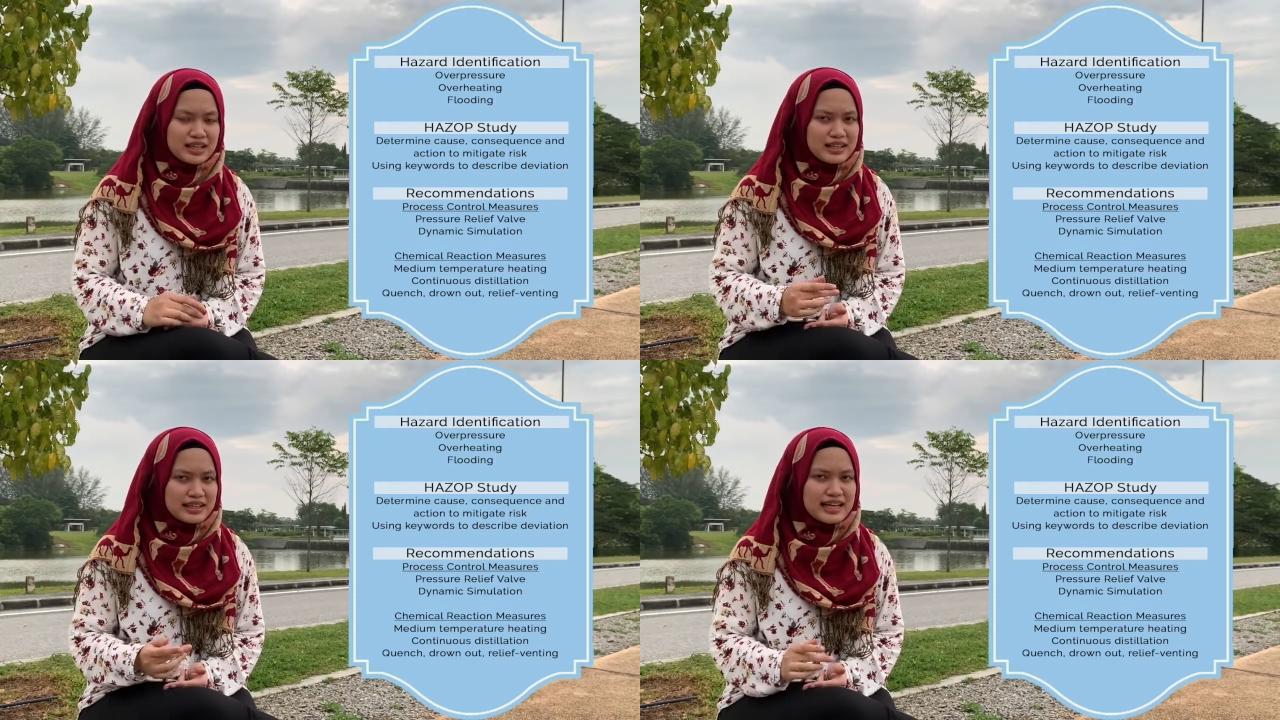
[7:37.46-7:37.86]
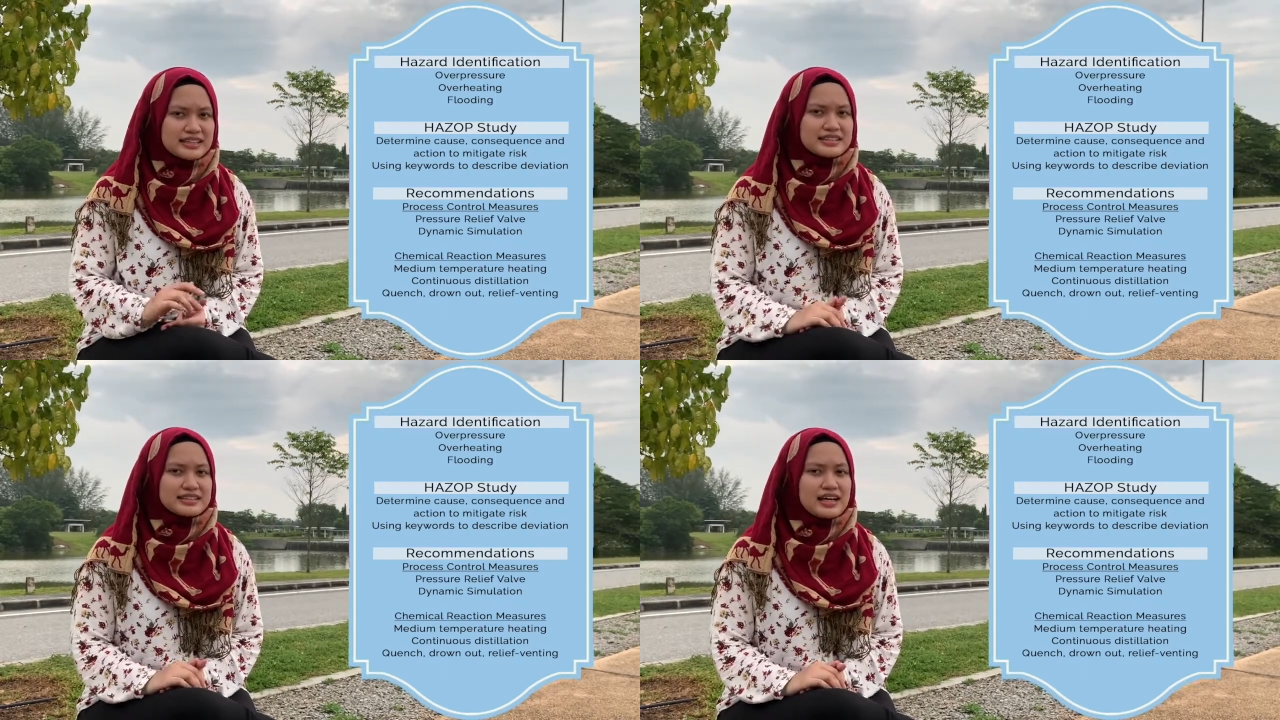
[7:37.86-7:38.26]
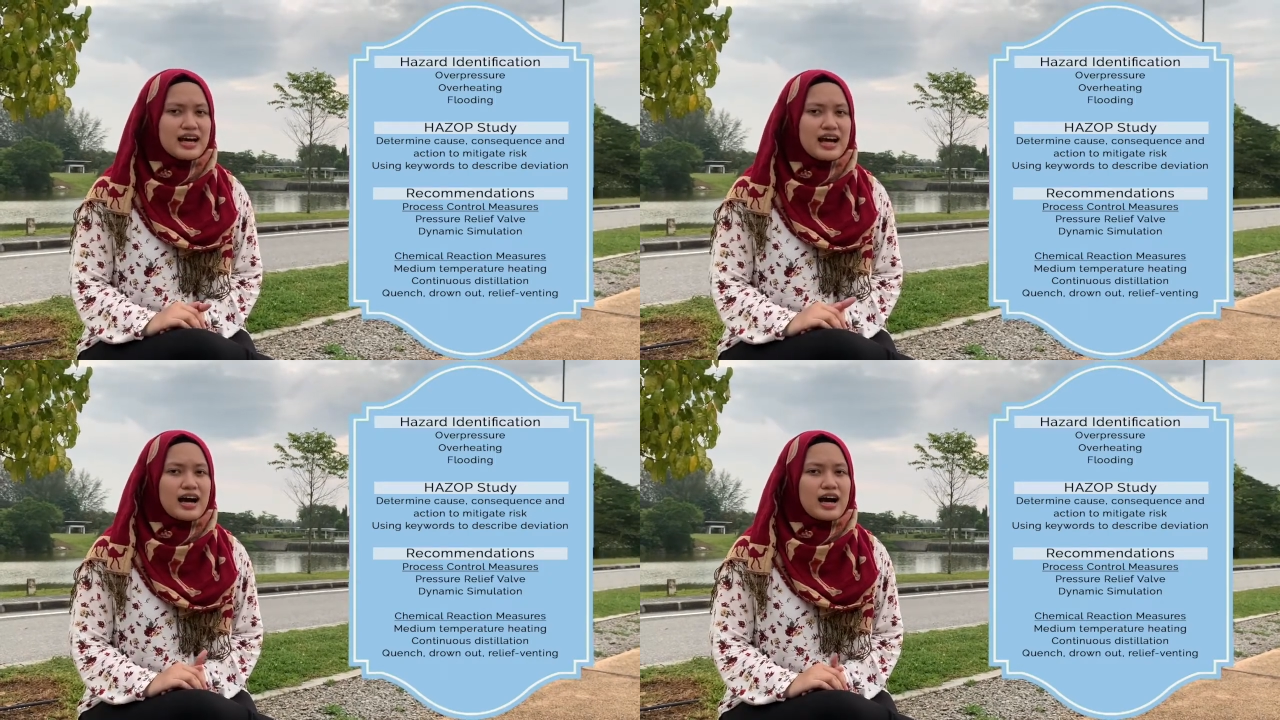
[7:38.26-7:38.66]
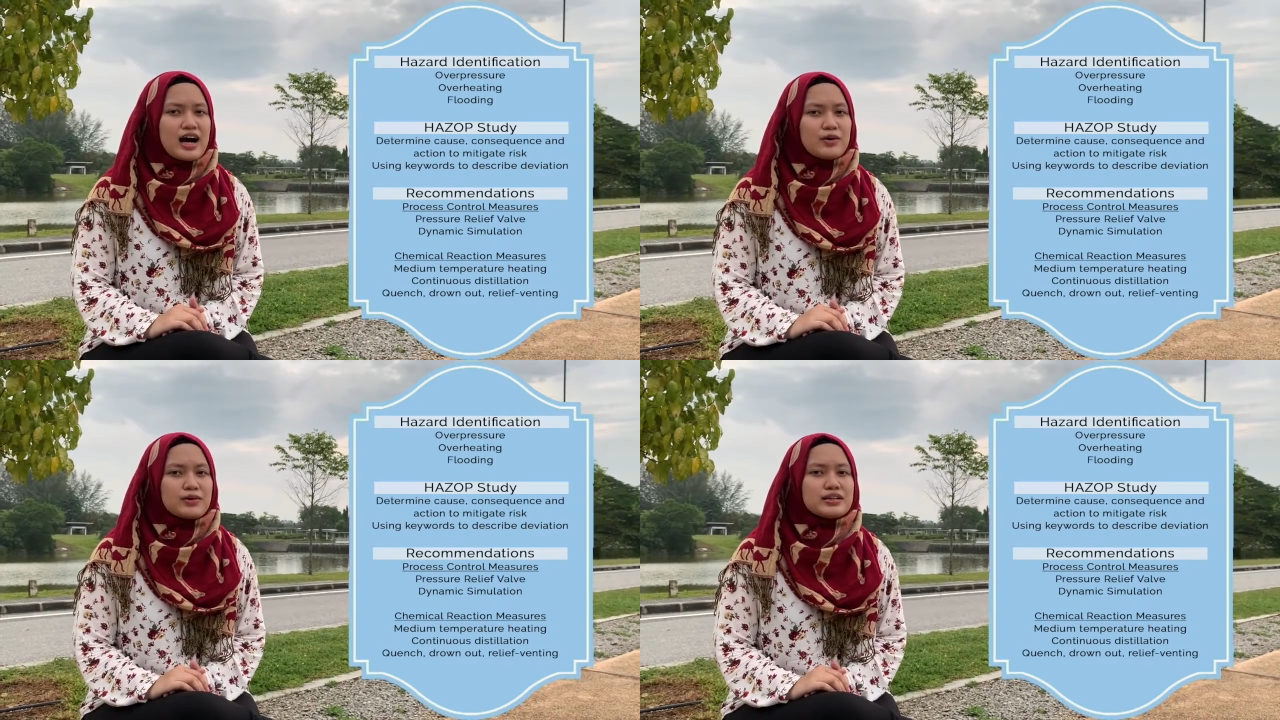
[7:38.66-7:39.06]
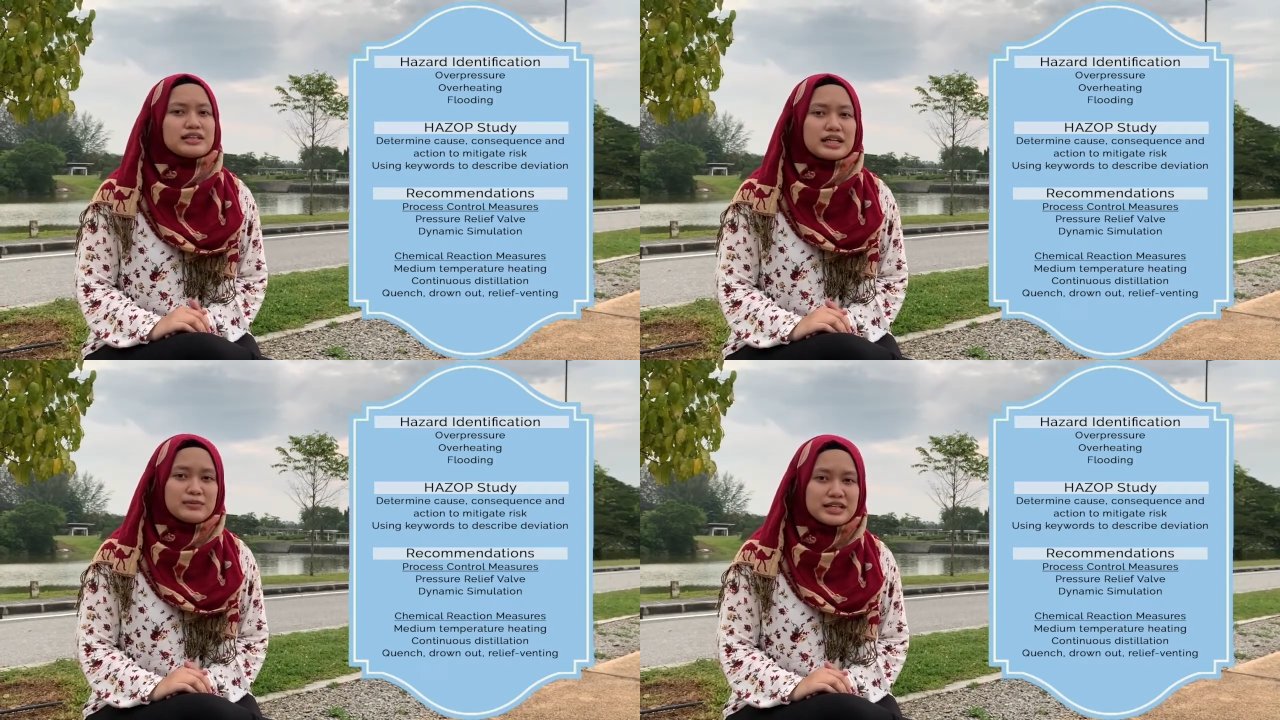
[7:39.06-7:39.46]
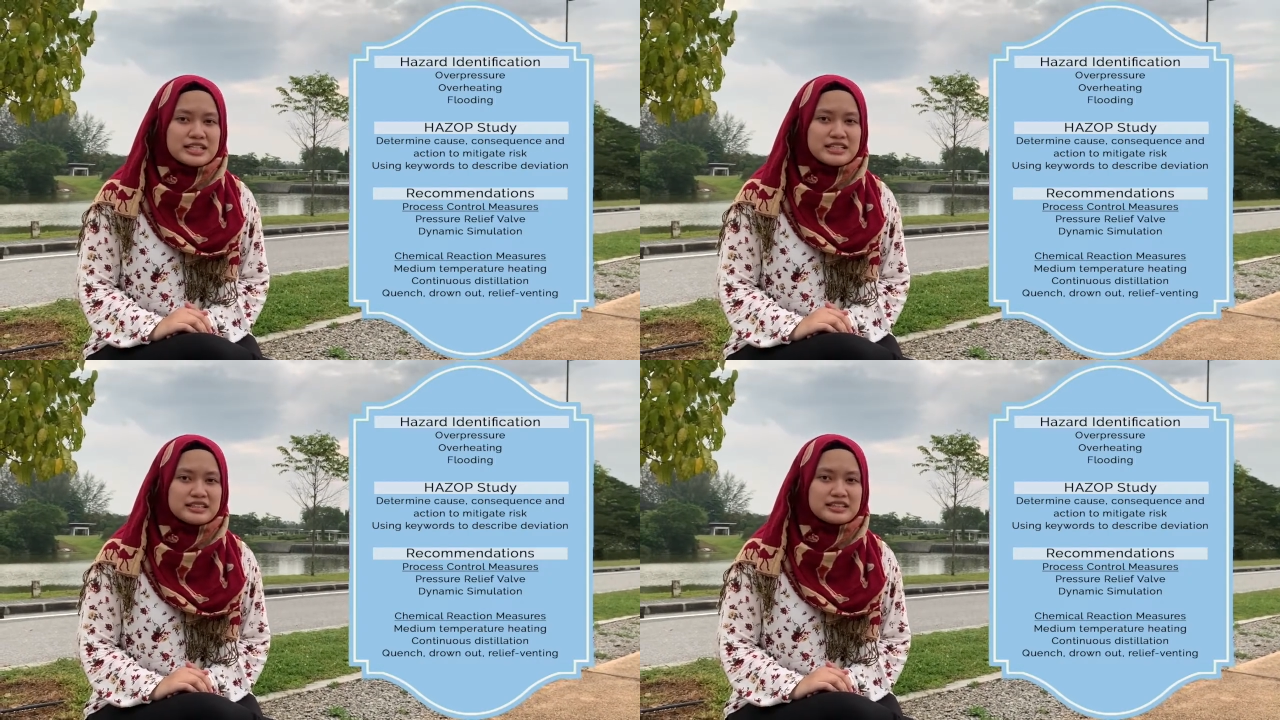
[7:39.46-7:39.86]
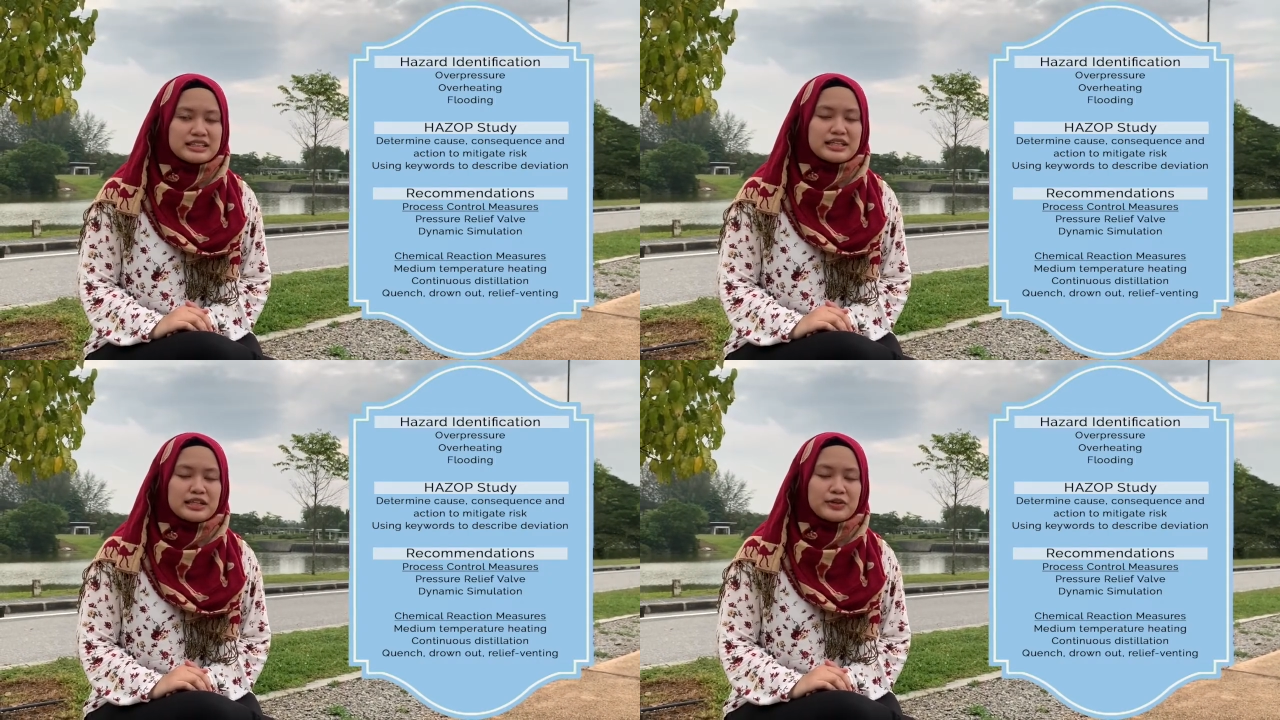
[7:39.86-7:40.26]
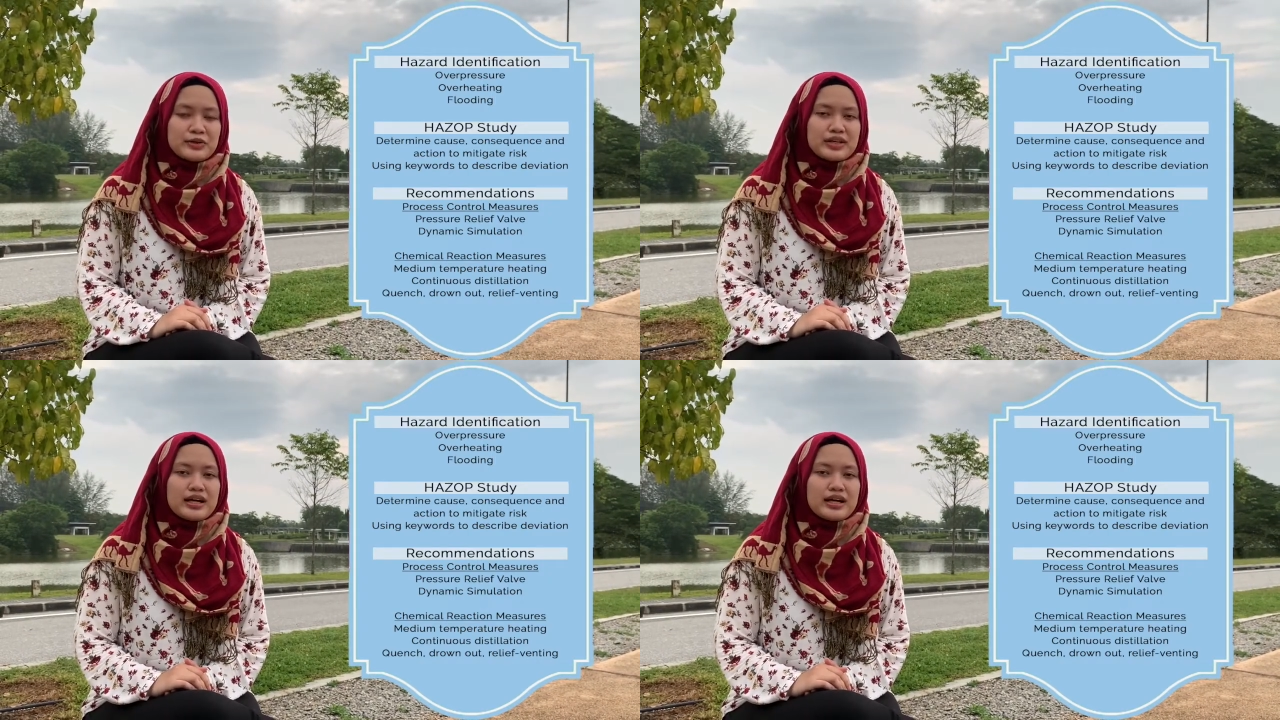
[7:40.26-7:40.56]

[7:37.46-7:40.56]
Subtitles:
Next, our recommendations include